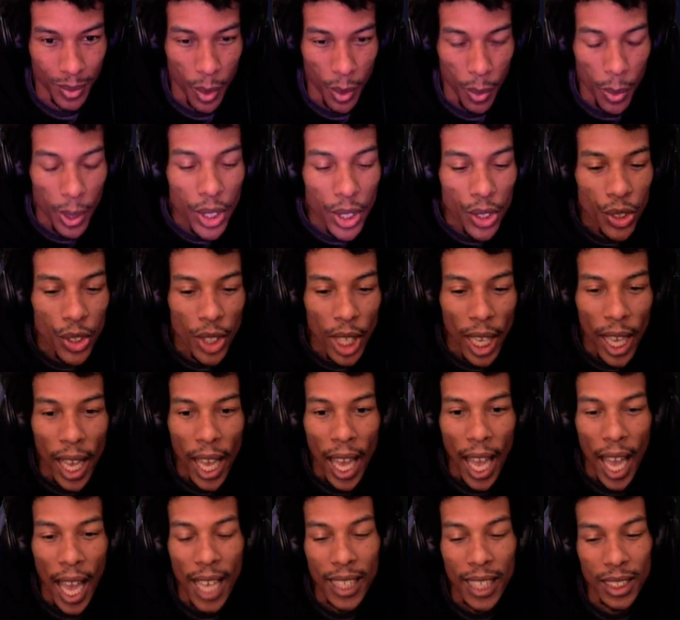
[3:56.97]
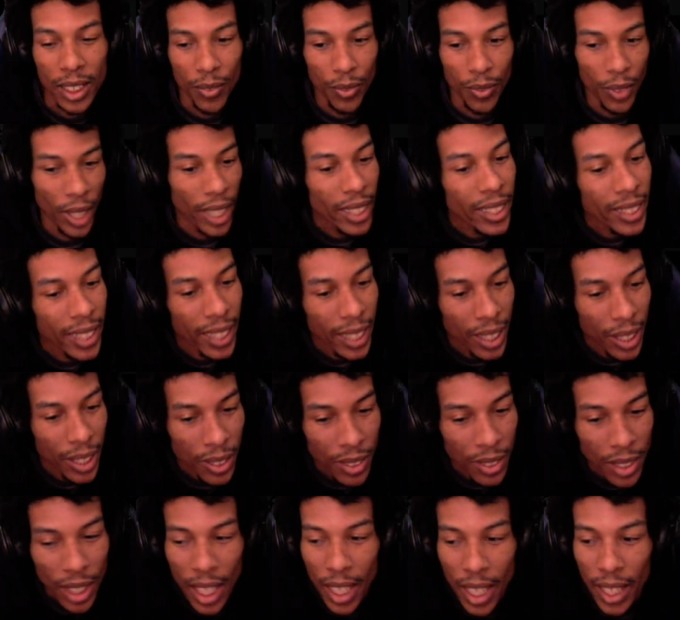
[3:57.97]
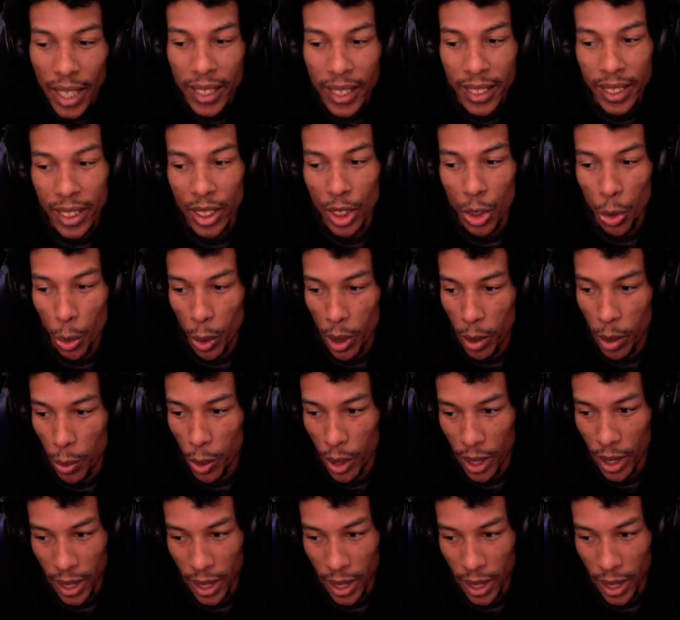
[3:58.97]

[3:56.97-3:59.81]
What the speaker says: Which, as of right now, is in 20 more